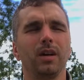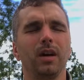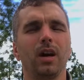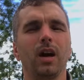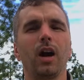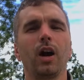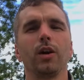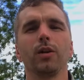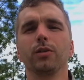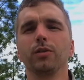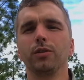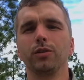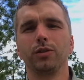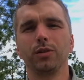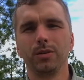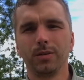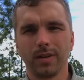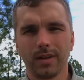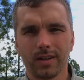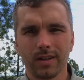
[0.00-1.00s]
our
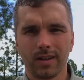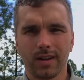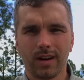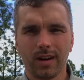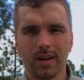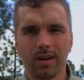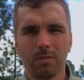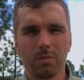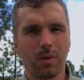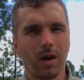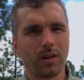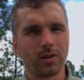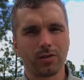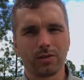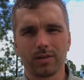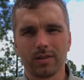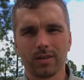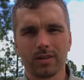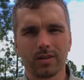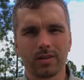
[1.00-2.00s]
doing, our
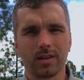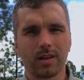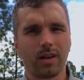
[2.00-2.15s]
mantras,